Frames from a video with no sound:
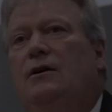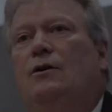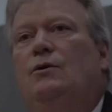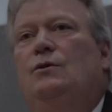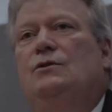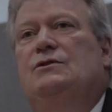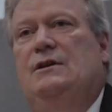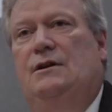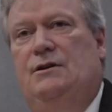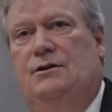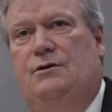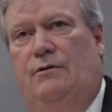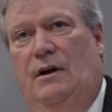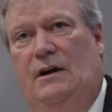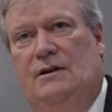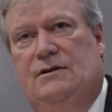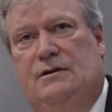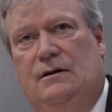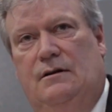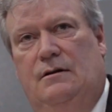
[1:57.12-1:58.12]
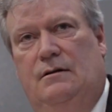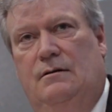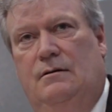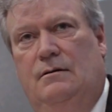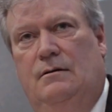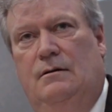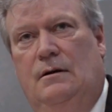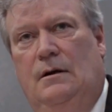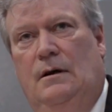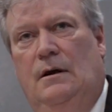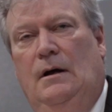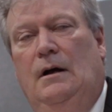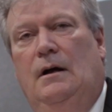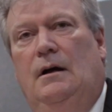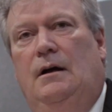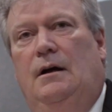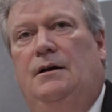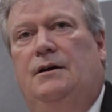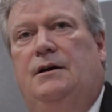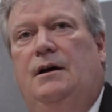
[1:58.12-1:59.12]
you who's interested.
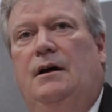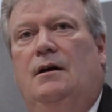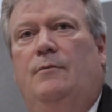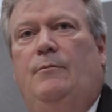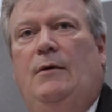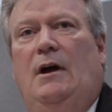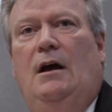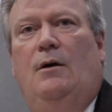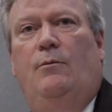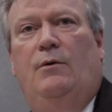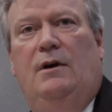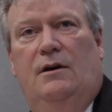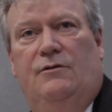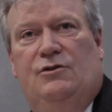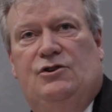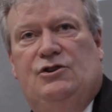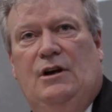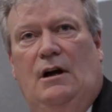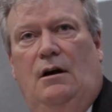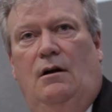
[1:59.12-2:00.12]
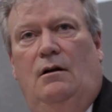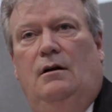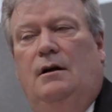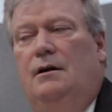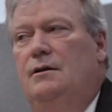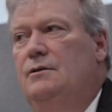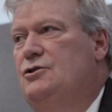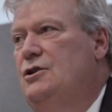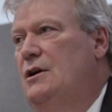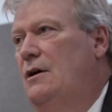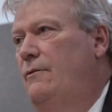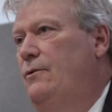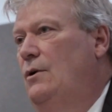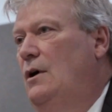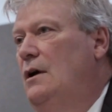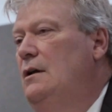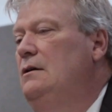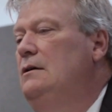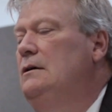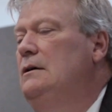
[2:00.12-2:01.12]
In Kitimat, we have Shell and
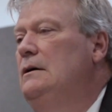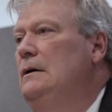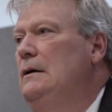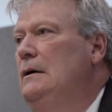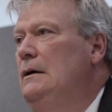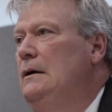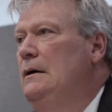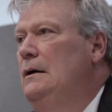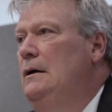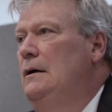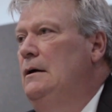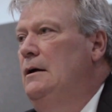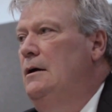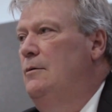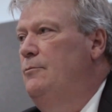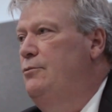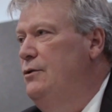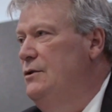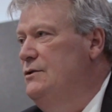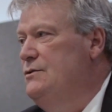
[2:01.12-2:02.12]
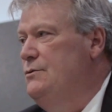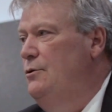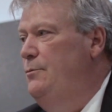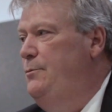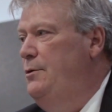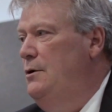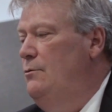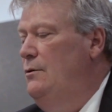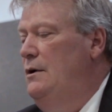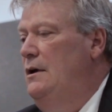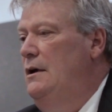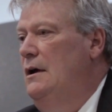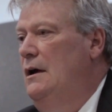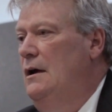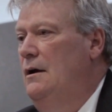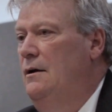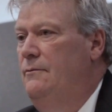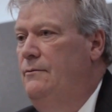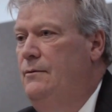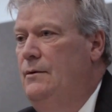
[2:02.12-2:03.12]
Chevron. In Prince Rupert, we
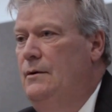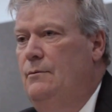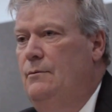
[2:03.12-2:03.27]
have